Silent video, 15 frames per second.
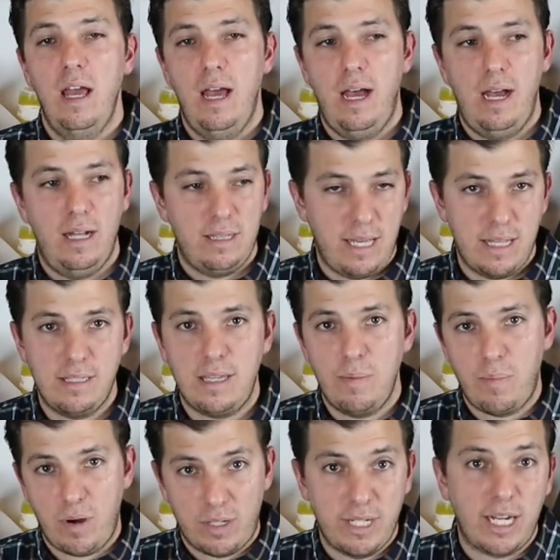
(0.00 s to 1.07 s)

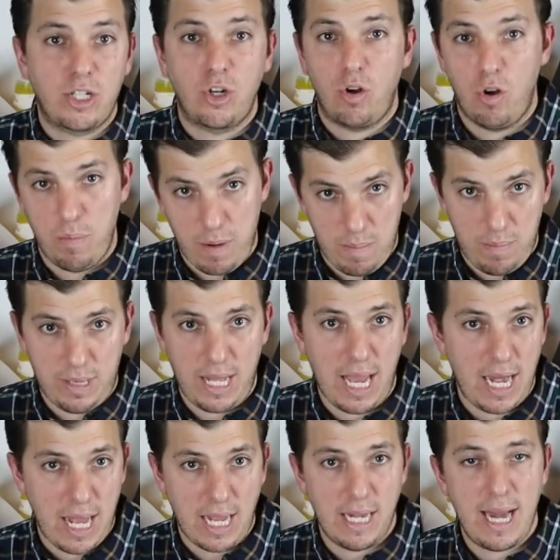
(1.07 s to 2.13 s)
landscape architecture, urban
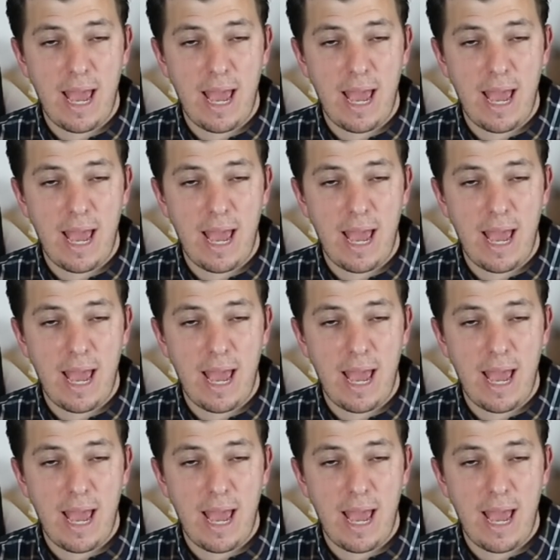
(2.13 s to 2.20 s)
planning.